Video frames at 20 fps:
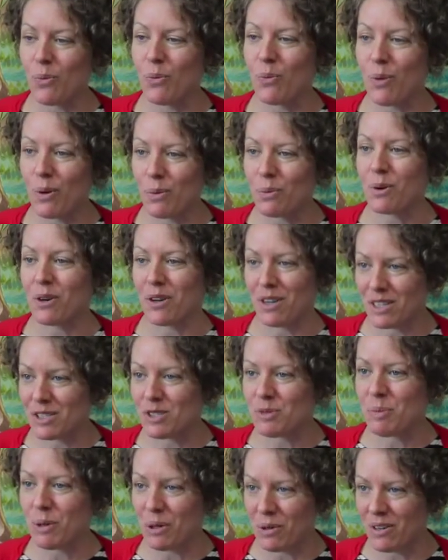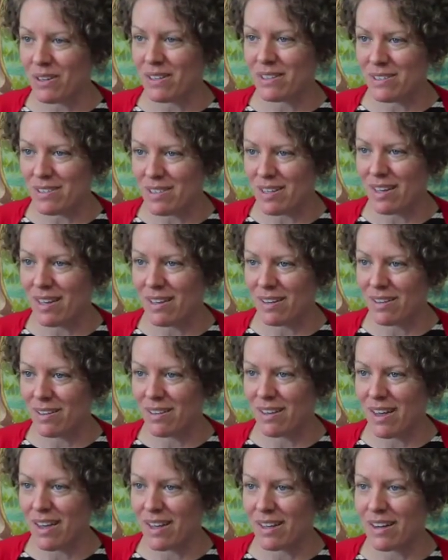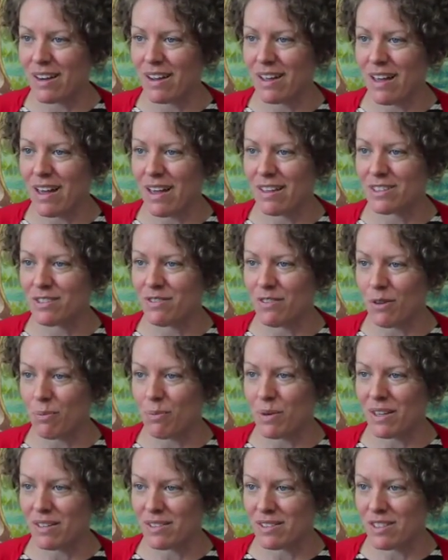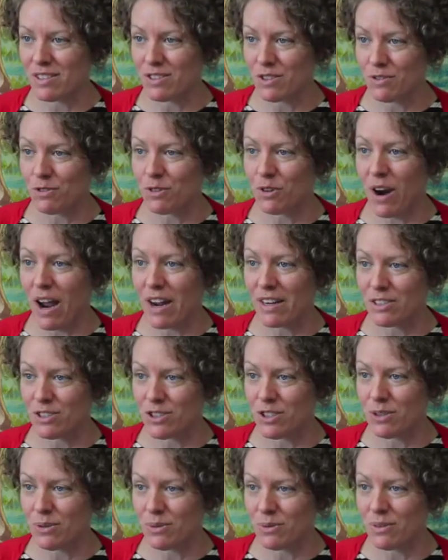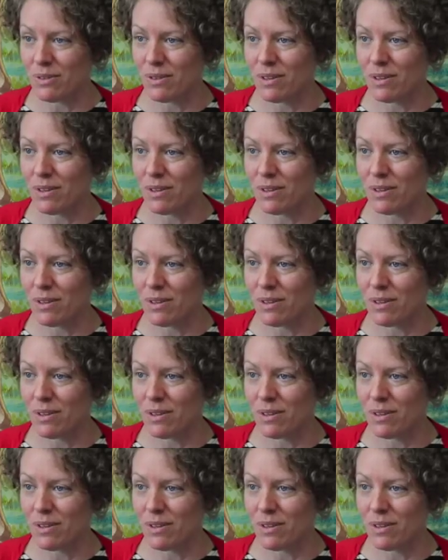what we're experiencing and developing a sense of gratitude.